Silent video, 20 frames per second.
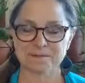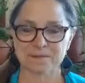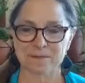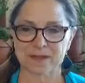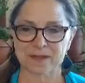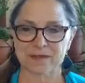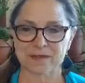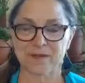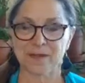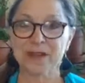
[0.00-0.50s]

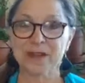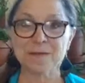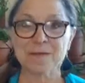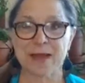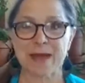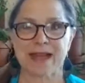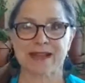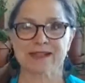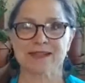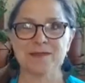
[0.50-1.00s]

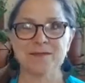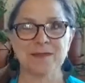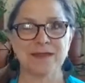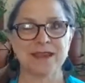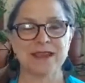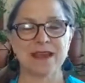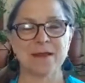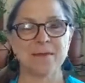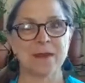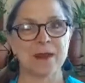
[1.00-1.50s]
feedback to
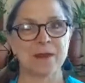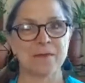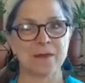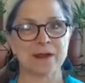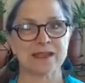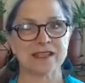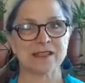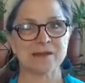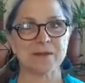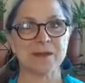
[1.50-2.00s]
me about my
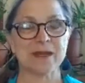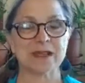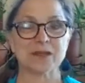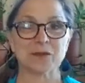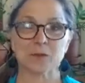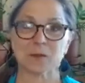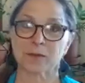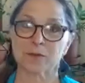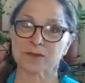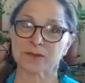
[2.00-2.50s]
speech,
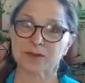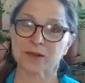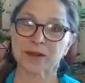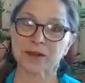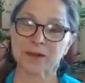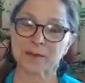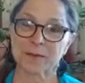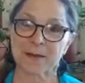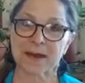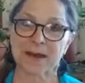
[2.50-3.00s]
what was good
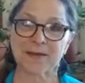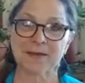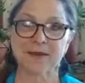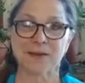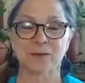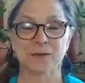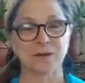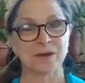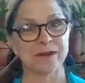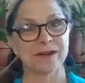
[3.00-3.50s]
about
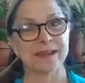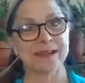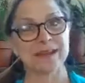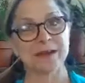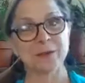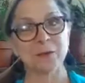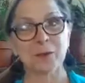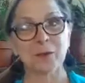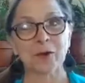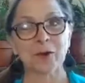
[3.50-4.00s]
it, what
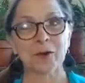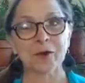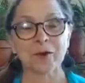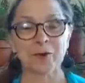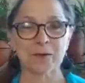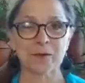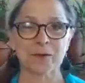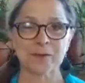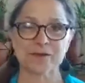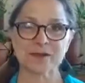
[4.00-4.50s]
needed work,
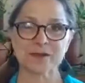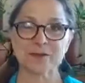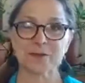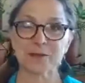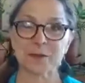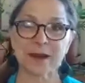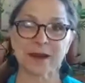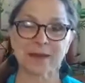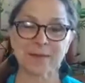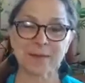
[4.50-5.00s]
what was
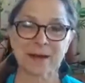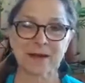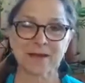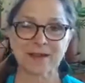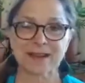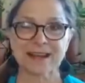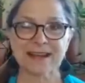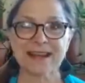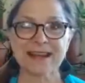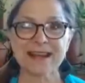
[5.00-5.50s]
great about
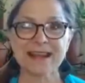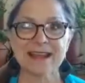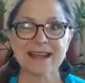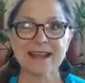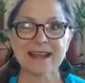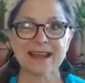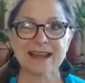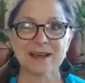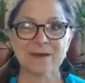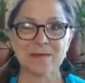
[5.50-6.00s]
it.
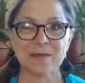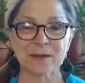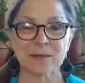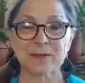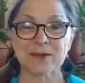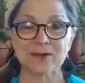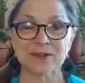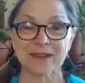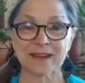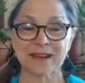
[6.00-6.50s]
They
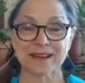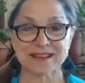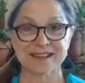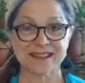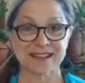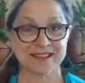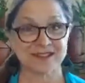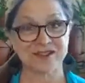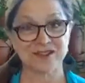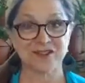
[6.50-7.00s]
were, in a
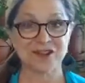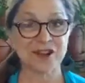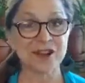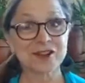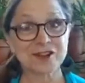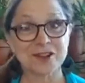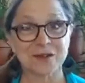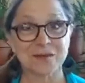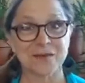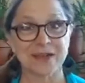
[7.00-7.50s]
sense,
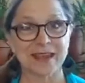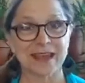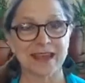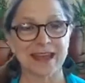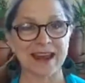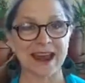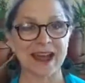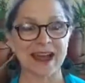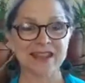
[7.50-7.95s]
judging me. And I